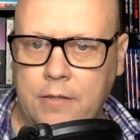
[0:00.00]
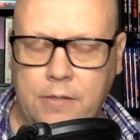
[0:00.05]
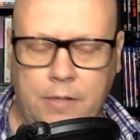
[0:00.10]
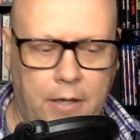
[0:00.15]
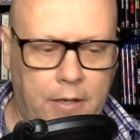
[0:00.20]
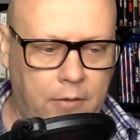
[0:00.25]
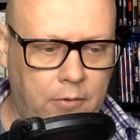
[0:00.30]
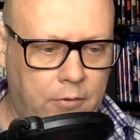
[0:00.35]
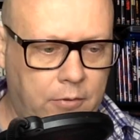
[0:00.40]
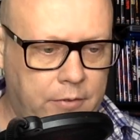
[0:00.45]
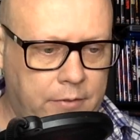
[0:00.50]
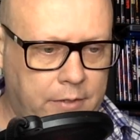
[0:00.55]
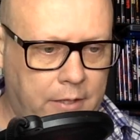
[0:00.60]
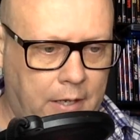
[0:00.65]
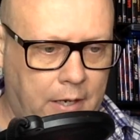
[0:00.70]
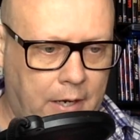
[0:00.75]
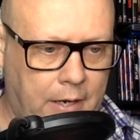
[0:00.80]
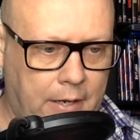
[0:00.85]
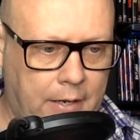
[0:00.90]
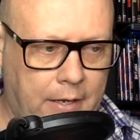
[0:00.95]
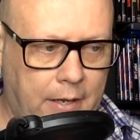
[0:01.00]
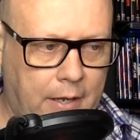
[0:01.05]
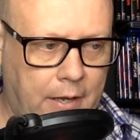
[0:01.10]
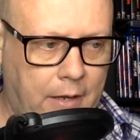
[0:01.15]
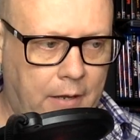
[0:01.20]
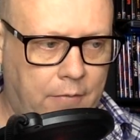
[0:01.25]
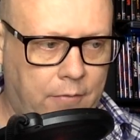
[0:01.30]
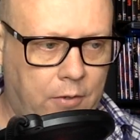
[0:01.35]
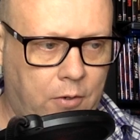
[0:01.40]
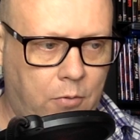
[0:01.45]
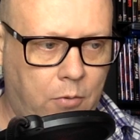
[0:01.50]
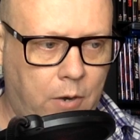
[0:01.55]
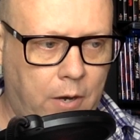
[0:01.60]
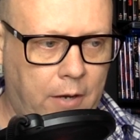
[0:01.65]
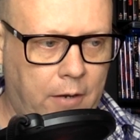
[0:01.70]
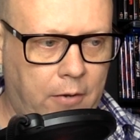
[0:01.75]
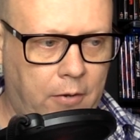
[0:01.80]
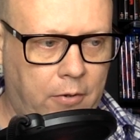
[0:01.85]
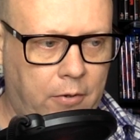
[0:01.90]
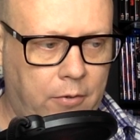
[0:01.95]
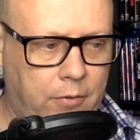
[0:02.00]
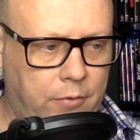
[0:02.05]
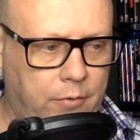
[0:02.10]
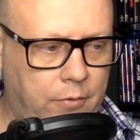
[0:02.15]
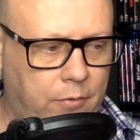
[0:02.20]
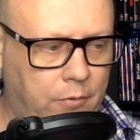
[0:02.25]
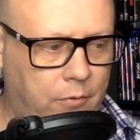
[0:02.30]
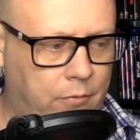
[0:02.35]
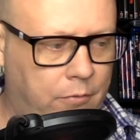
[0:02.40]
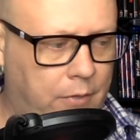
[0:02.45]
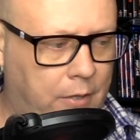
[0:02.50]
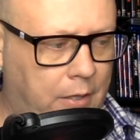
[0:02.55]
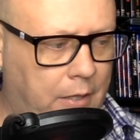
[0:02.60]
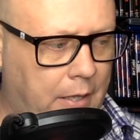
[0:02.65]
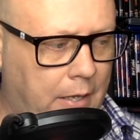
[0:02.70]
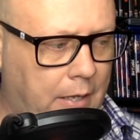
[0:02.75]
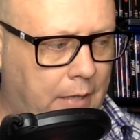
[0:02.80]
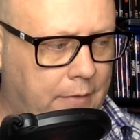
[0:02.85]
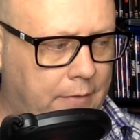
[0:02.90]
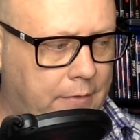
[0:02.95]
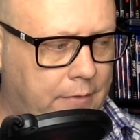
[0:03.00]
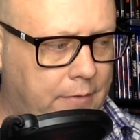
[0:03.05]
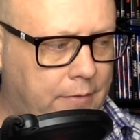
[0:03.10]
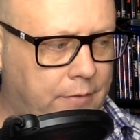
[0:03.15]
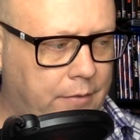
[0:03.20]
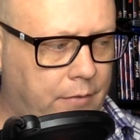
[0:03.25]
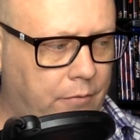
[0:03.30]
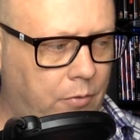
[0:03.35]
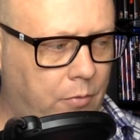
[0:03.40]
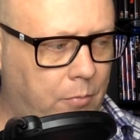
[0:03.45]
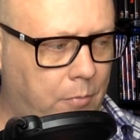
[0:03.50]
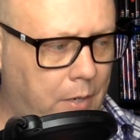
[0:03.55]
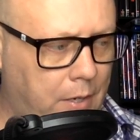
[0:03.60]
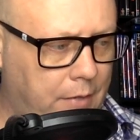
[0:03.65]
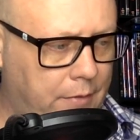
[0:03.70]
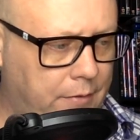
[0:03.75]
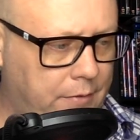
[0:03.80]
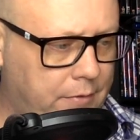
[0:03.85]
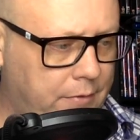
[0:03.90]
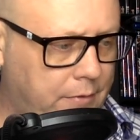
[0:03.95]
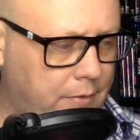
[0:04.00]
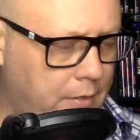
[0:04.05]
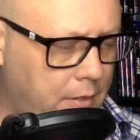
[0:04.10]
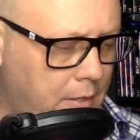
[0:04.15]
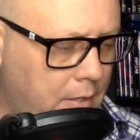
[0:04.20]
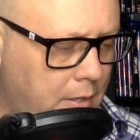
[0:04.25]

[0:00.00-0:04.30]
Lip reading: titles that I have acquired over the last several months,